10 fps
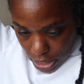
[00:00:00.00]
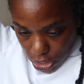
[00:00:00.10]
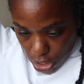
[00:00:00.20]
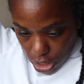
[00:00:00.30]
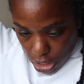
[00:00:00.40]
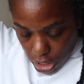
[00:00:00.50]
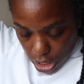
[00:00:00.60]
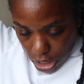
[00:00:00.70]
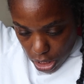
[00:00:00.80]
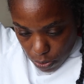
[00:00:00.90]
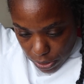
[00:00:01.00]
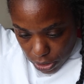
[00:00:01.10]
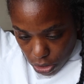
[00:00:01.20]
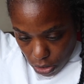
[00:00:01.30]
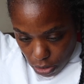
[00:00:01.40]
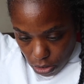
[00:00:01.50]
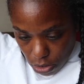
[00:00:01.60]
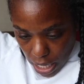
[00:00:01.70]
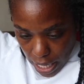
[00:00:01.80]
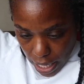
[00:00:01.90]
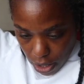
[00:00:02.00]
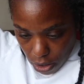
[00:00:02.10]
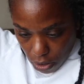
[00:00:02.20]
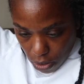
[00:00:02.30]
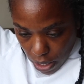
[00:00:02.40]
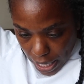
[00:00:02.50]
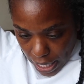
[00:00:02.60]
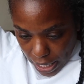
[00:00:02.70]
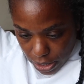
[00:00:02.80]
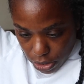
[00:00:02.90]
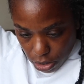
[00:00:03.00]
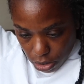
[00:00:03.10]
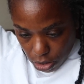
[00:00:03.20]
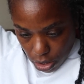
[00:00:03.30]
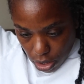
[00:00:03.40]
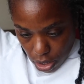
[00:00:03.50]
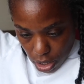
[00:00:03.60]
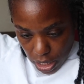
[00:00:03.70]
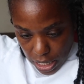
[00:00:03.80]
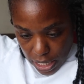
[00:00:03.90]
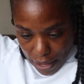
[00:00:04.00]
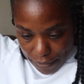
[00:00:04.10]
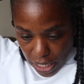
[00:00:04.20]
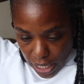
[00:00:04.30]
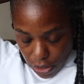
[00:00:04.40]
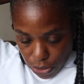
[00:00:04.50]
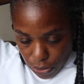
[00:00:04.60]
She wants to know how I handle and navigate